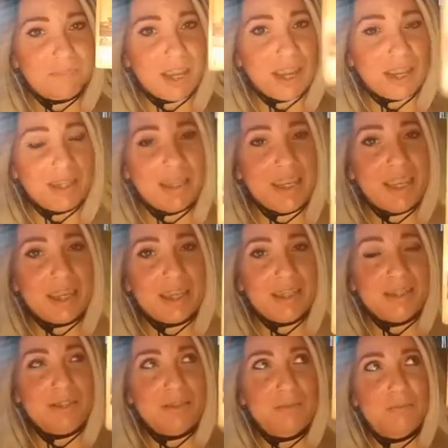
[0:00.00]
I
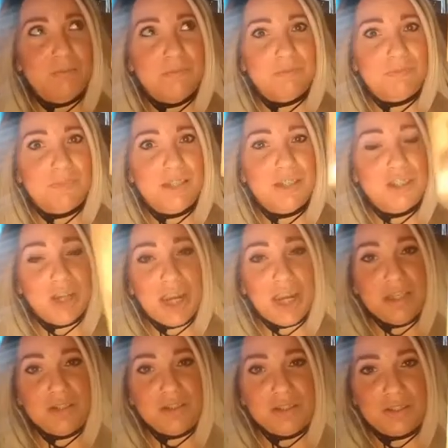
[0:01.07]
can
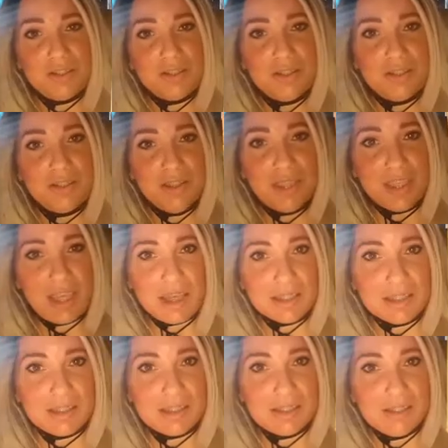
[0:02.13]
change
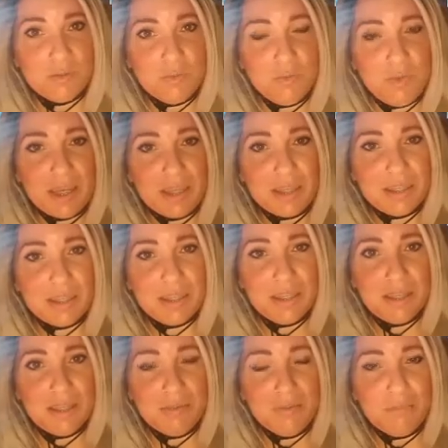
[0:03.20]
things with
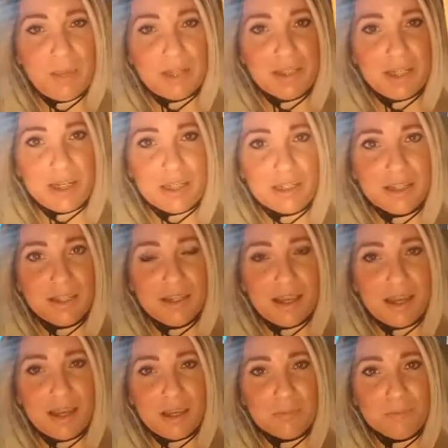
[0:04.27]
bending
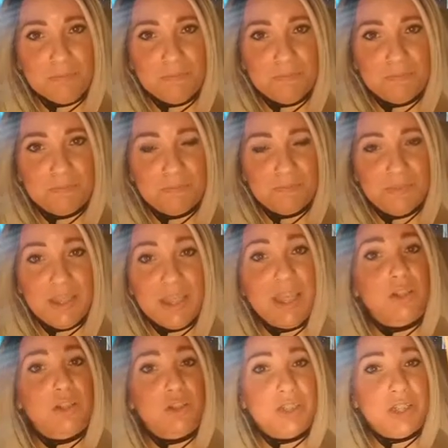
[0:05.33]
the
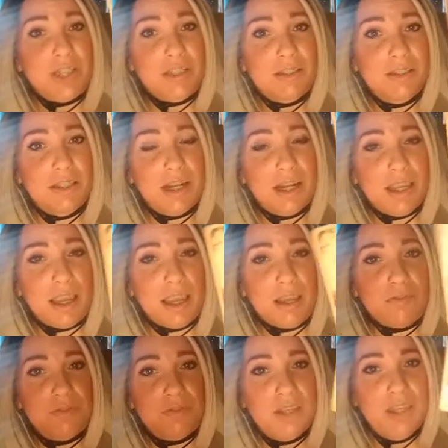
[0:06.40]
energy that I
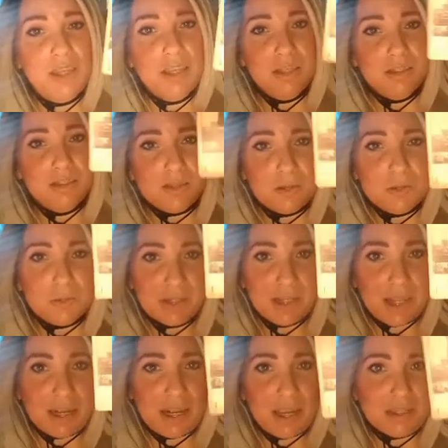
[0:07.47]
have. So
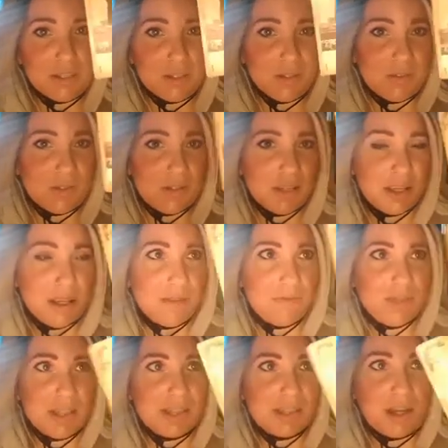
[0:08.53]
again, I use
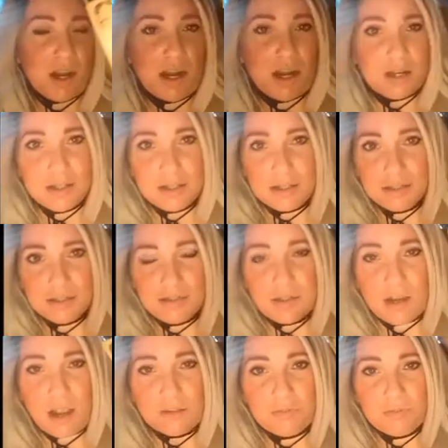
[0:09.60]
this card
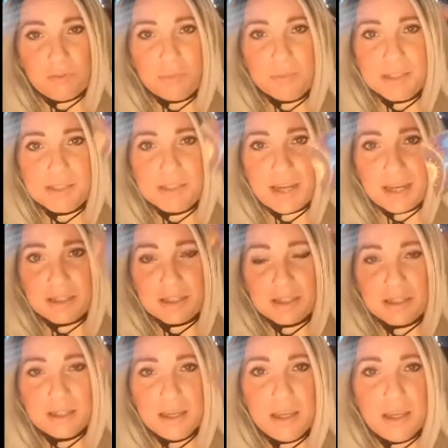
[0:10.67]
stock from this deck,
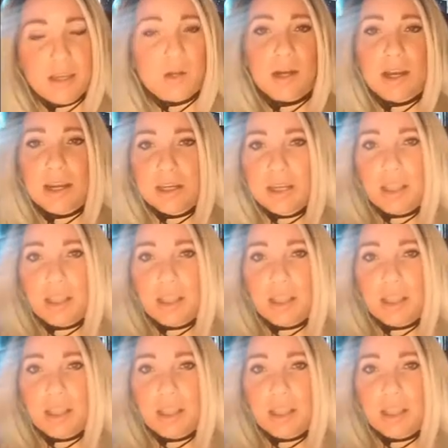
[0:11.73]
or any